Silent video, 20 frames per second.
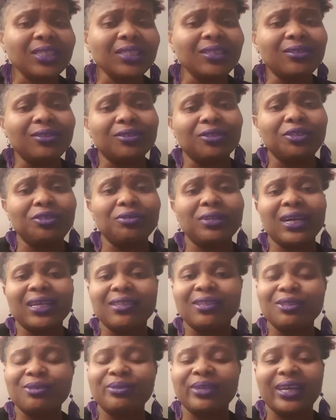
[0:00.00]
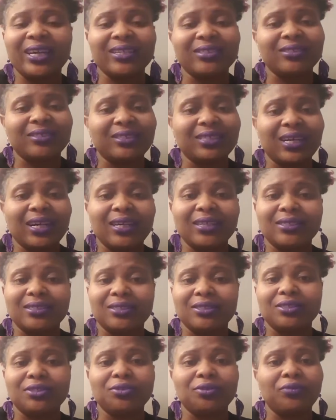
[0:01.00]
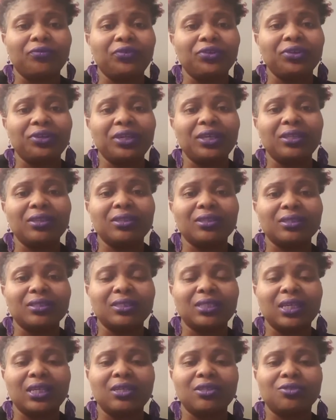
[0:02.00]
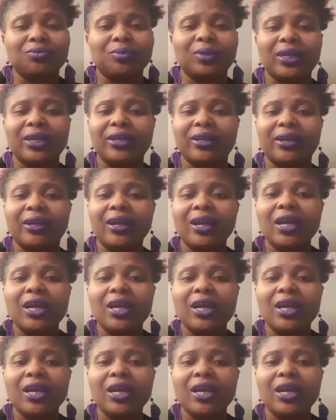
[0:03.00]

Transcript: So you got the little exercises. So if you're in the stage where